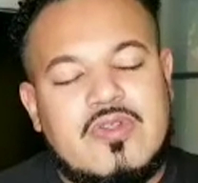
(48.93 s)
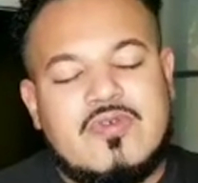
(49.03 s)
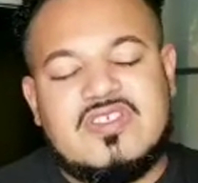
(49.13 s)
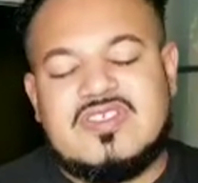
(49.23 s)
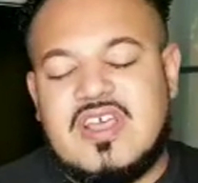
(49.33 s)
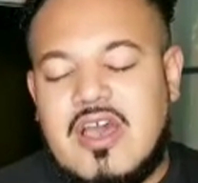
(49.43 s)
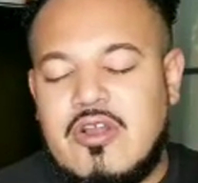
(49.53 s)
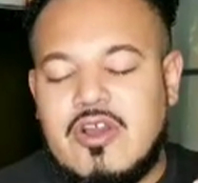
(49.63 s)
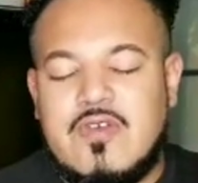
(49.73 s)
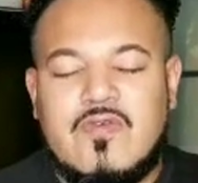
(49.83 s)
to restyle
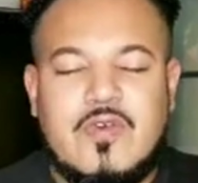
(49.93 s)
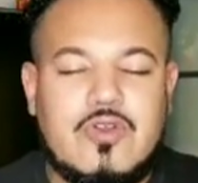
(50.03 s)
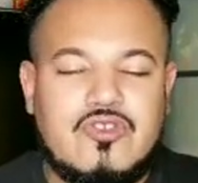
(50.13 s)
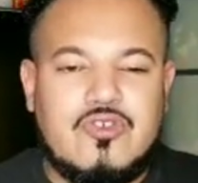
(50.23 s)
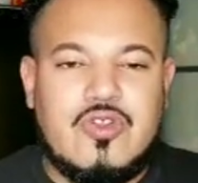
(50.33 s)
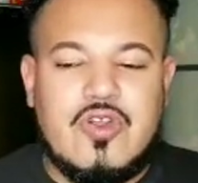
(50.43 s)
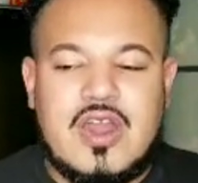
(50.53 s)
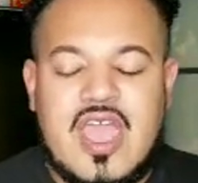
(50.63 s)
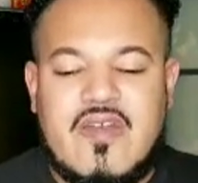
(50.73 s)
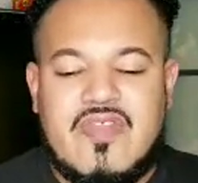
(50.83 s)
her and photo shoot her
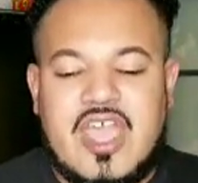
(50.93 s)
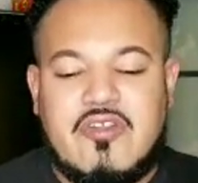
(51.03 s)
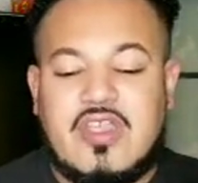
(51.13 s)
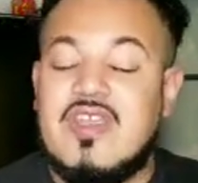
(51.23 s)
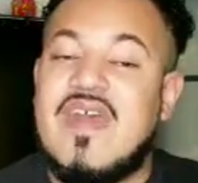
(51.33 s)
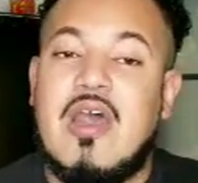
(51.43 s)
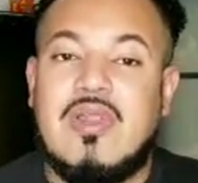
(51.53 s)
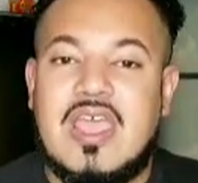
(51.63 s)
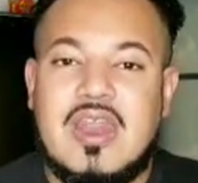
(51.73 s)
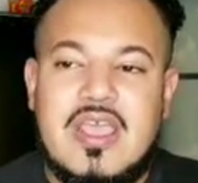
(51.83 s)
and have that creative
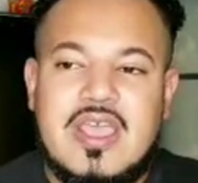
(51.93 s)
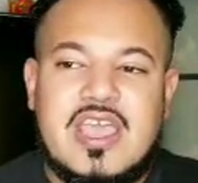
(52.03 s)
outlet.